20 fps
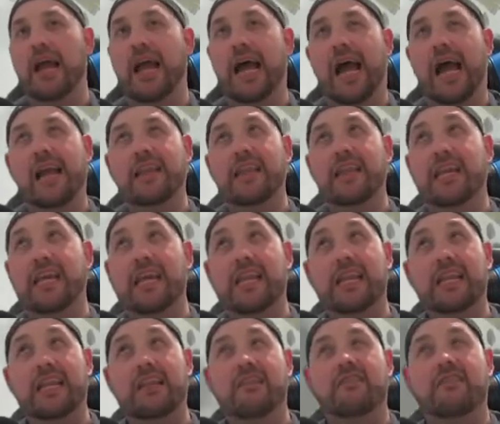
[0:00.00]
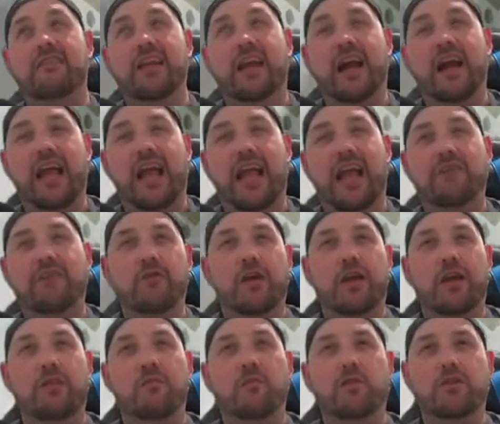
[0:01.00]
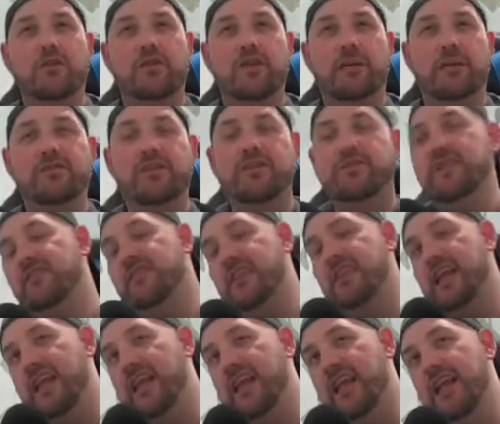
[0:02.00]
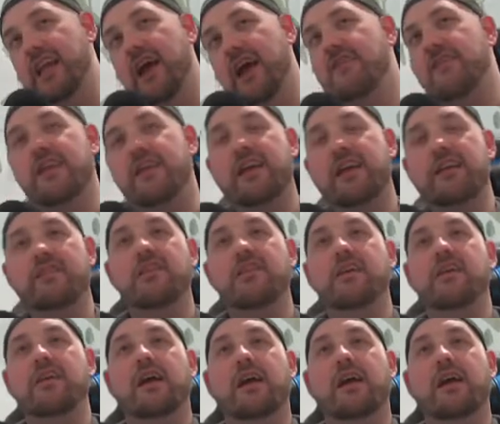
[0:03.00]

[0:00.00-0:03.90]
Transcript: I think in this deck I have created more shapeshifters than in other decks,